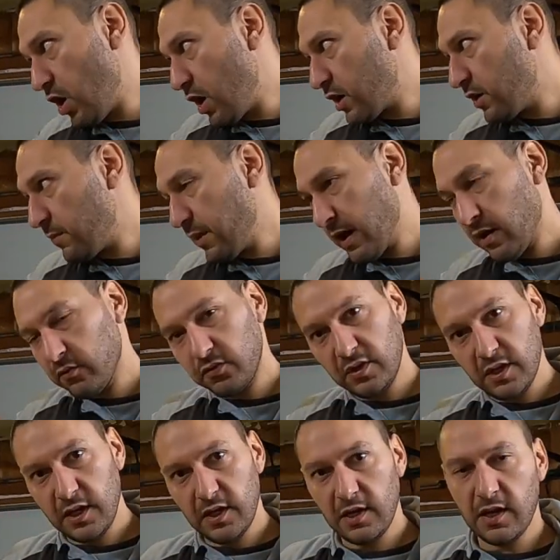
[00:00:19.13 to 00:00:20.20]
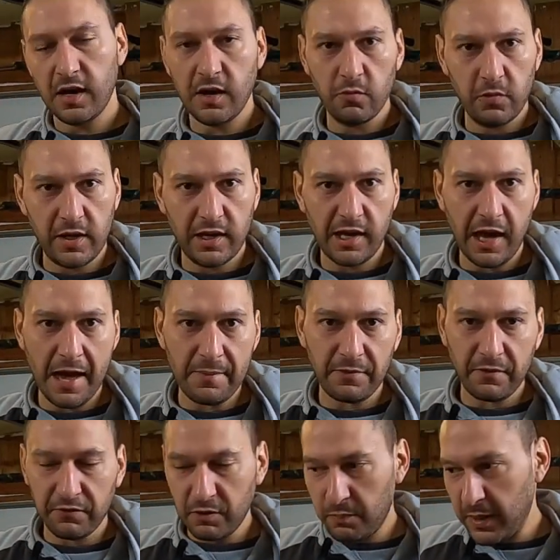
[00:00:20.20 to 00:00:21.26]
talk about the recap
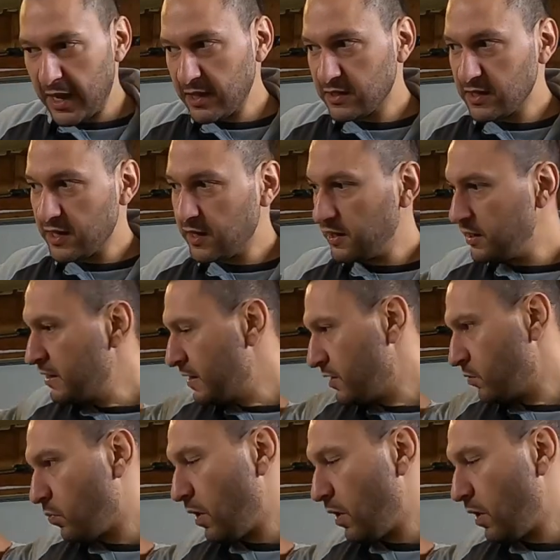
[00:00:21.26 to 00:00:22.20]
of the painting,